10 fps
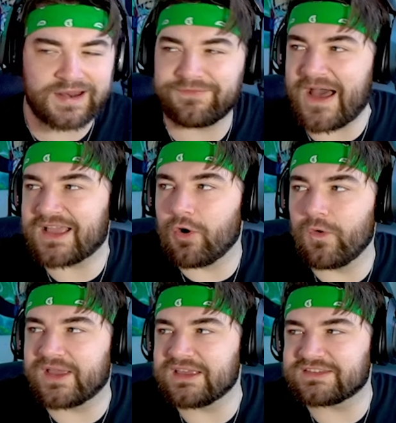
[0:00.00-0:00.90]
and if i go
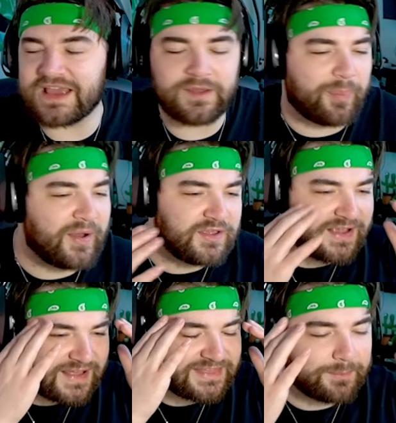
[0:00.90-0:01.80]
against that you
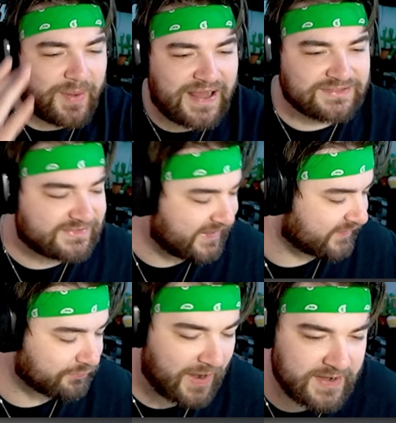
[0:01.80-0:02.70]
gotta think
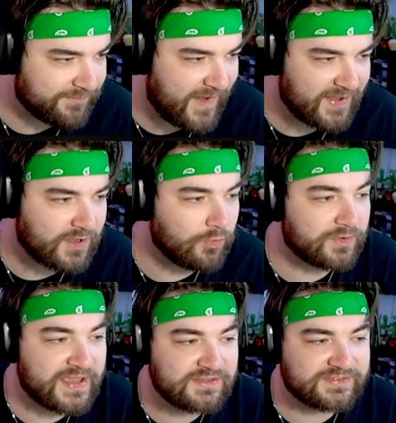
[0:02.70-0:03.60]
politics right if i go
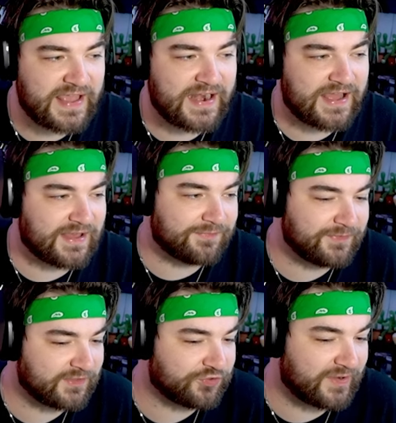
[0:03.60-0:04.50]
against that i, I
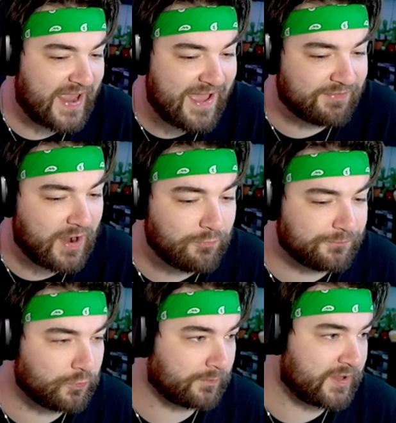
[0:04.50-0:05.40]
feel like they're gonna have it out
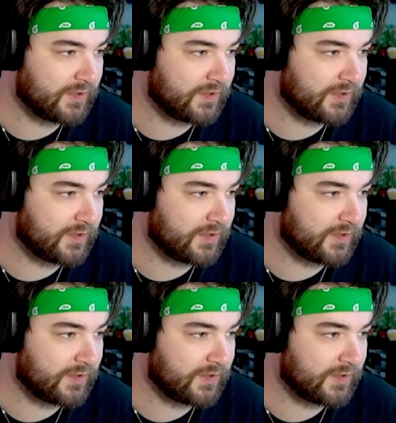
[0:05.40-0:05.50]
for me